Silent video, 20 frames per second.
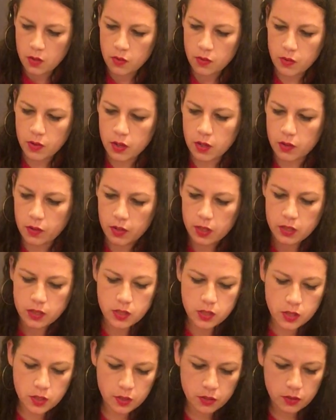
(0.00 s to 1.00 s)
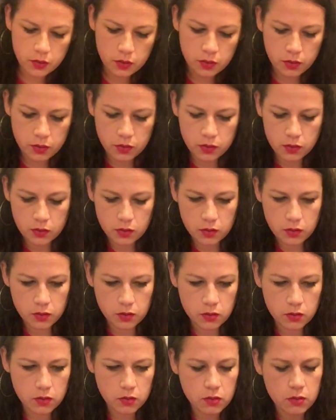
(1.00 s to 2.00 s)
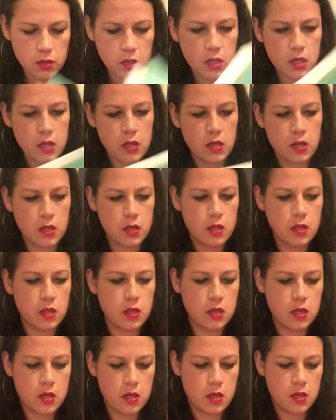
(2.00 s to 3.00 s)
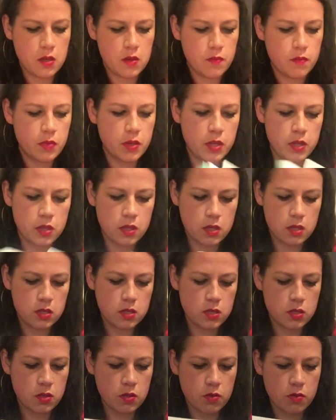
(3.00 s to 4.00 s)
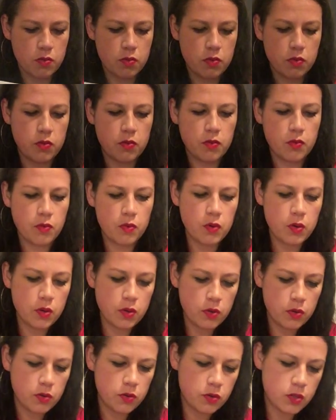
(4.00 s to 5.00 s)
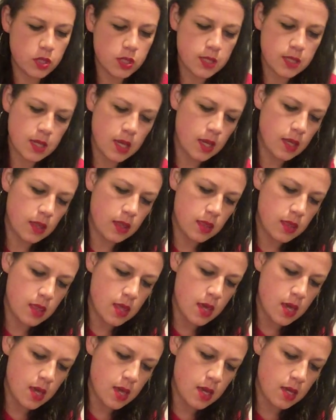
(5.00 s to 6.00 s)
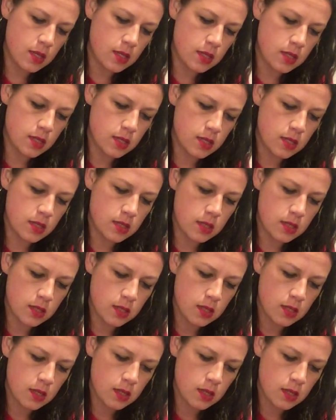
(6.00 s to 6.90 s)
We're going to put this through just like this.